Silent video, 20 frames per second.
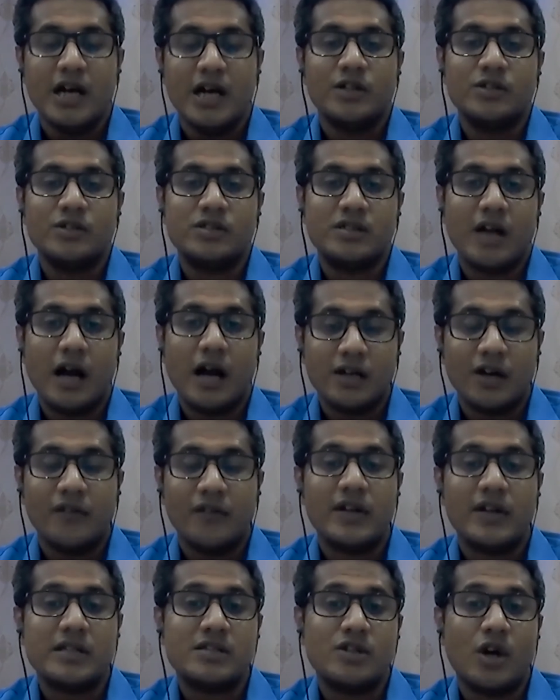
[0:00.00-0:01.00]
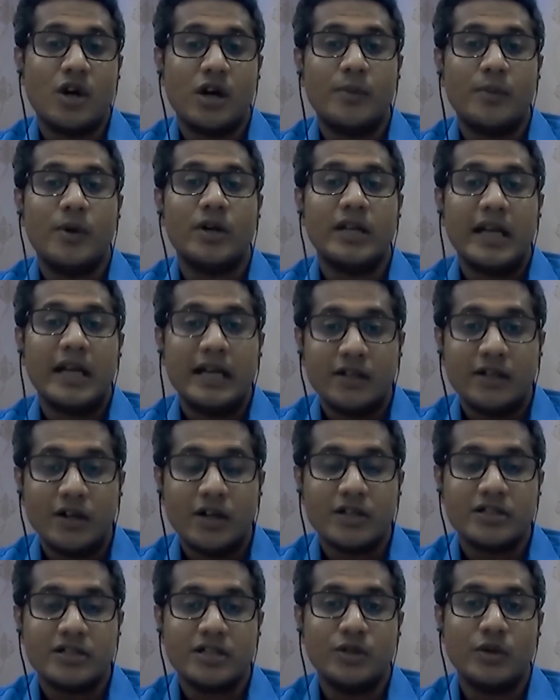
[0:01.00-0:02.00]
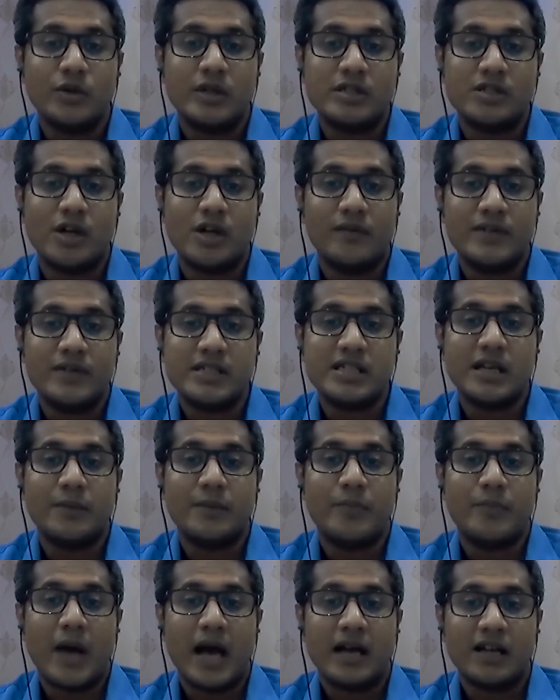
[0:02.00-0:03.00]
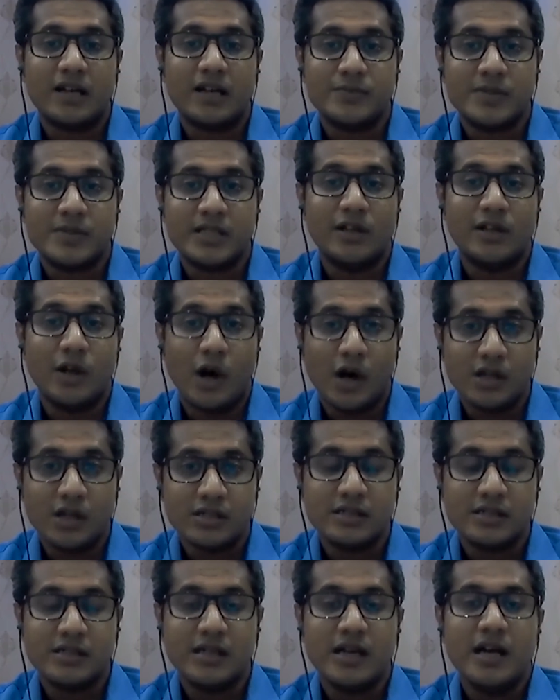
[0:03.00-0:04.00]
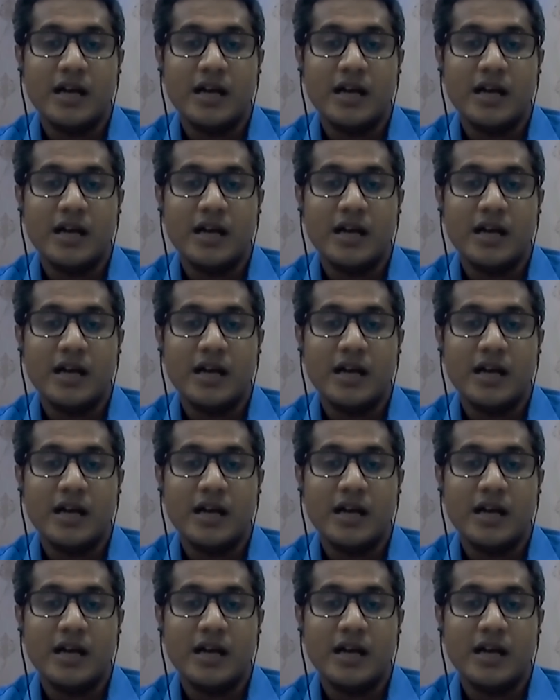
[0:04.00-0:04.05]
To start off, let's talk about Introduction to Insolvency and Bankruptcy Laws.